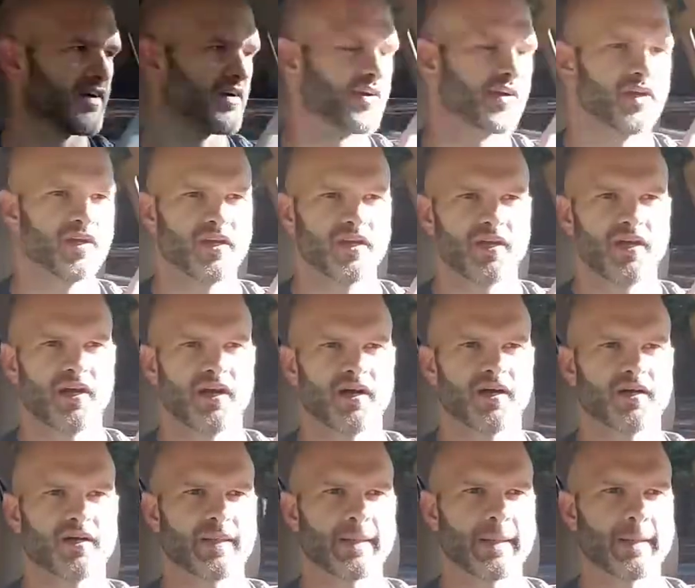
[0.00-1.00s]

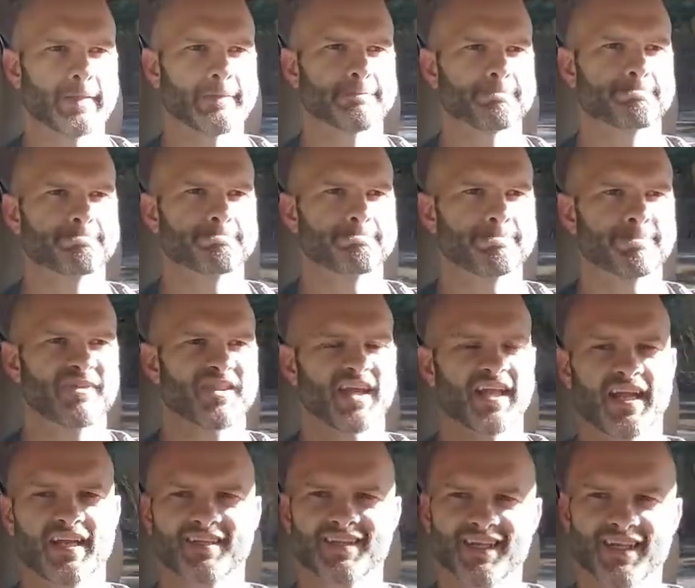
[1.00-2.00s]

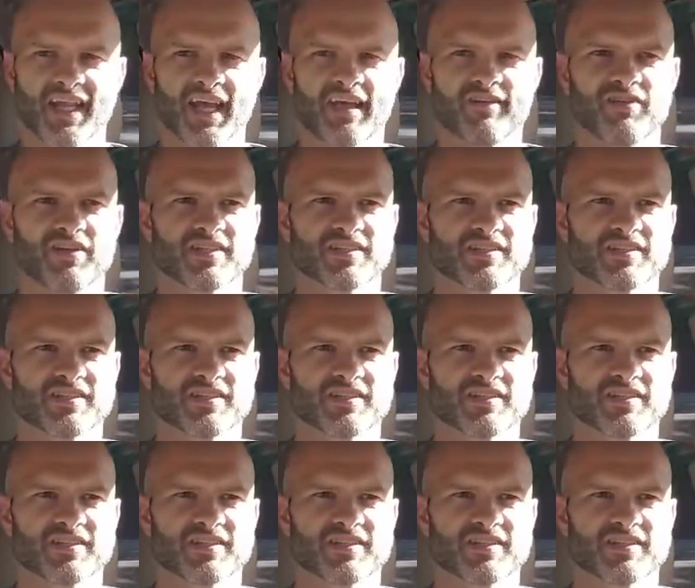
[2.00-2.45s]
And I didn't have any